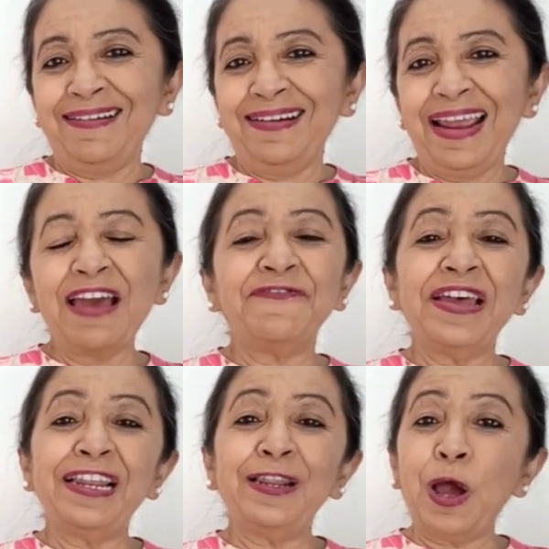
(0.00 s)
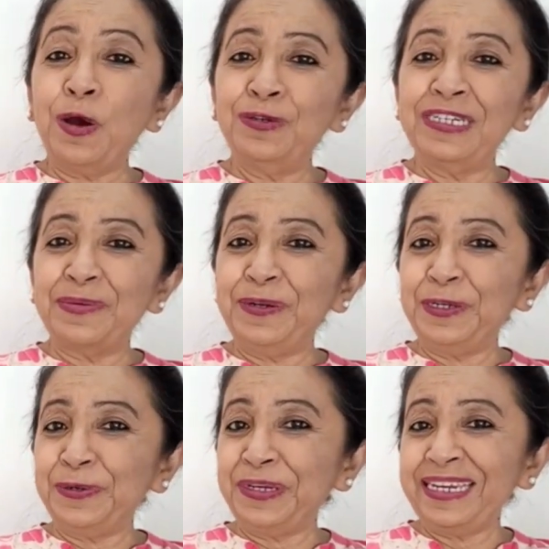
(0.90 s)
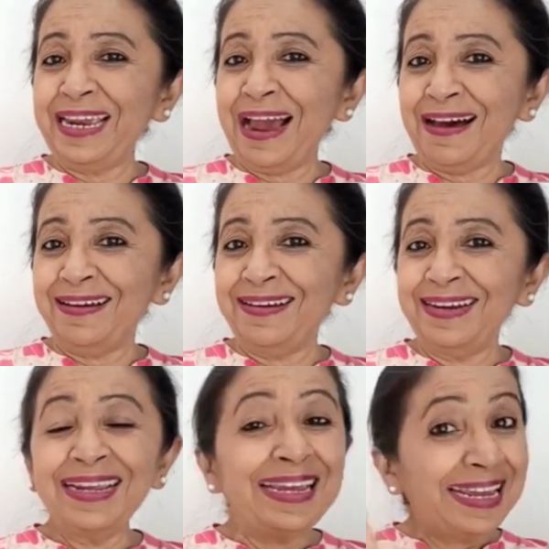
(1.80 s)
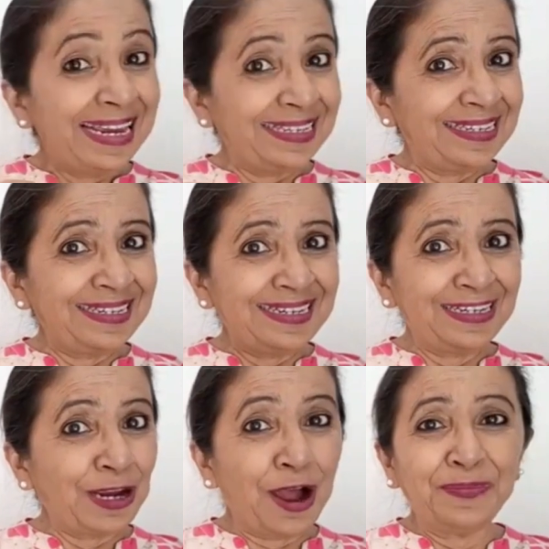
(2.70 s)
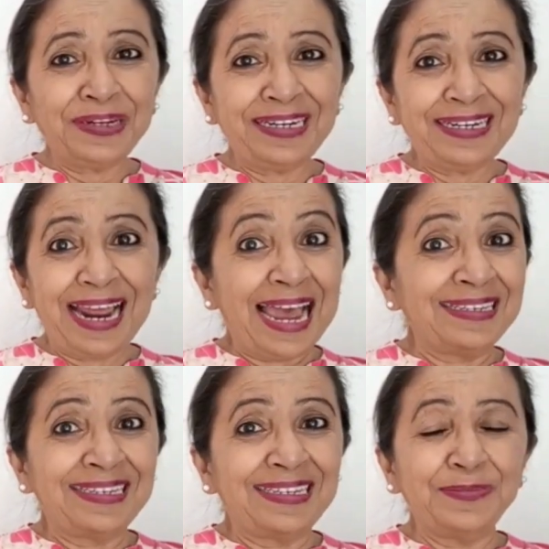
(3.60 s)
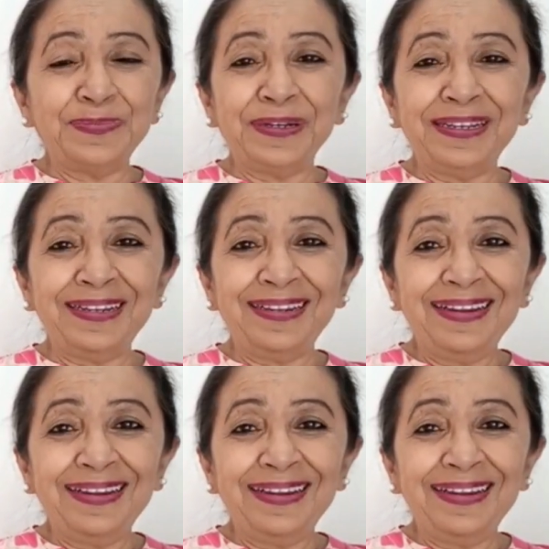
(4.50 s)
F-L-O-W-E-R. Isn't it common and simple?